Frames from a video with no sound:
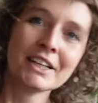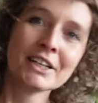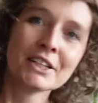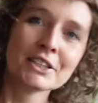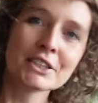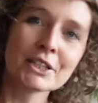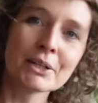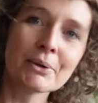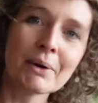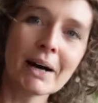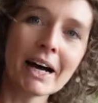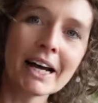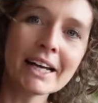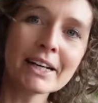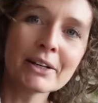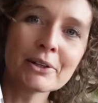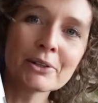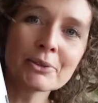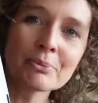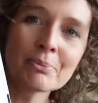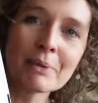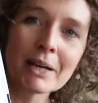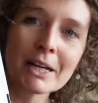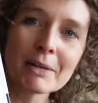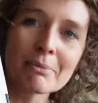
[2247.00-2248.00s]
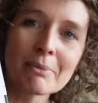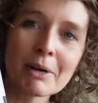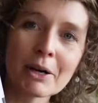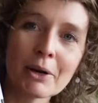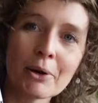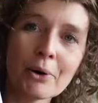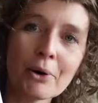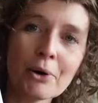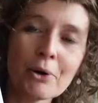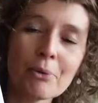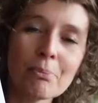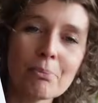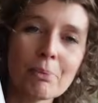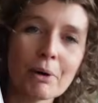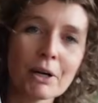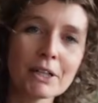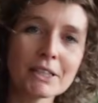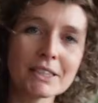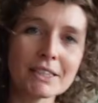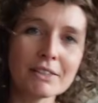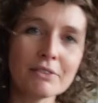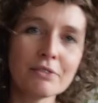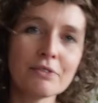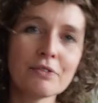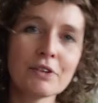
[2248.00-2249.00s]
So I could make my whole
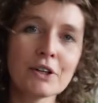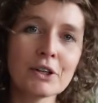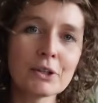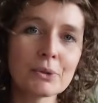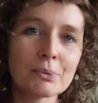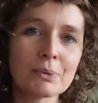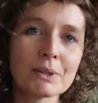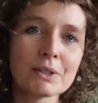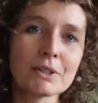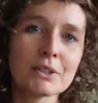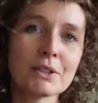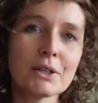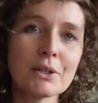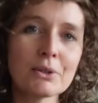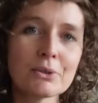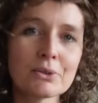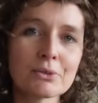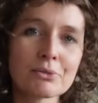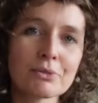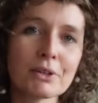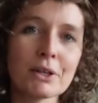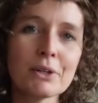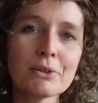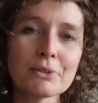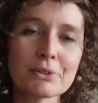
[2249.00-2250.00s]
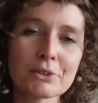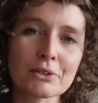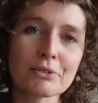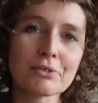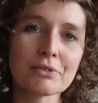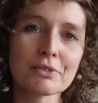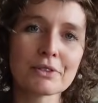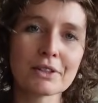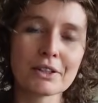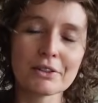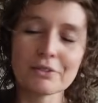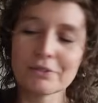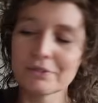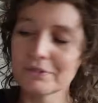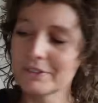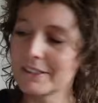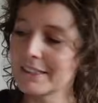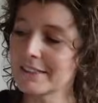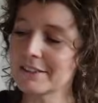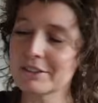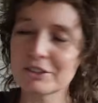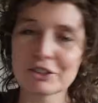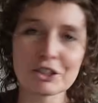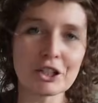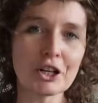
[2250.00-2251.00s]
body filled with those rows of
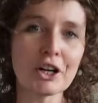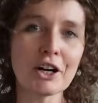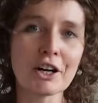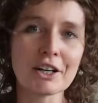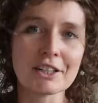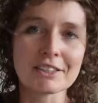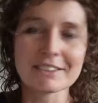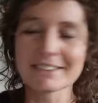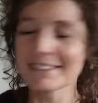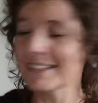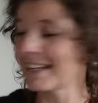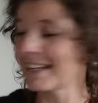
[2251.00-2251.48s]
this chart,